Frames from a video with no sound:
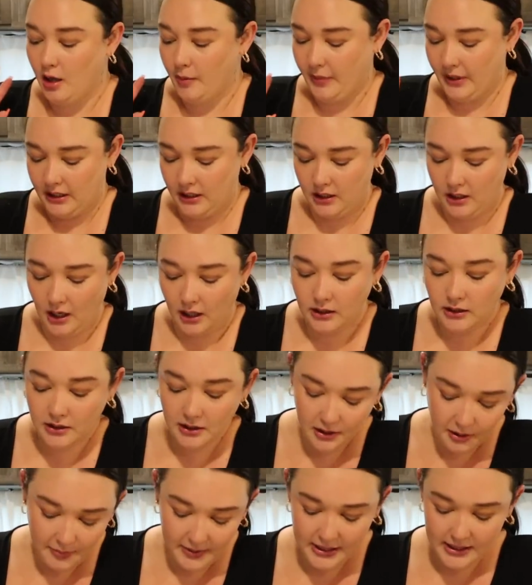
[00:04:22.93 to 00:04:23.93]
but a
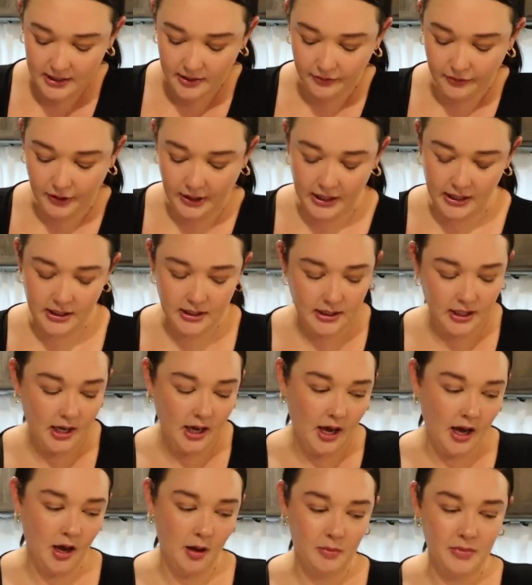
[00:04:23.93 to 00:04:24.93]
little bit different
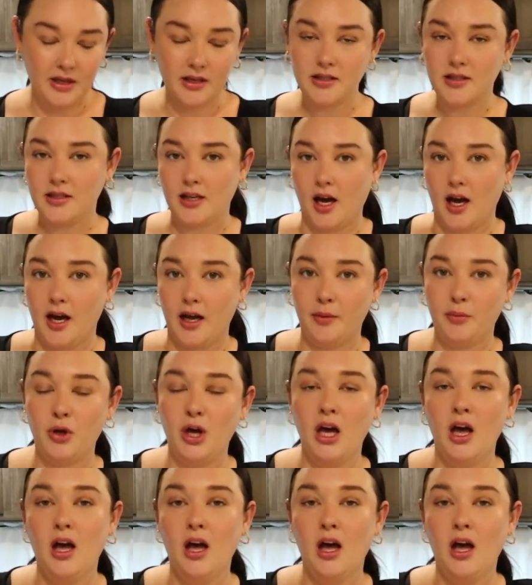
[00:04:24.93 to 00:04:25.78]
um, this time.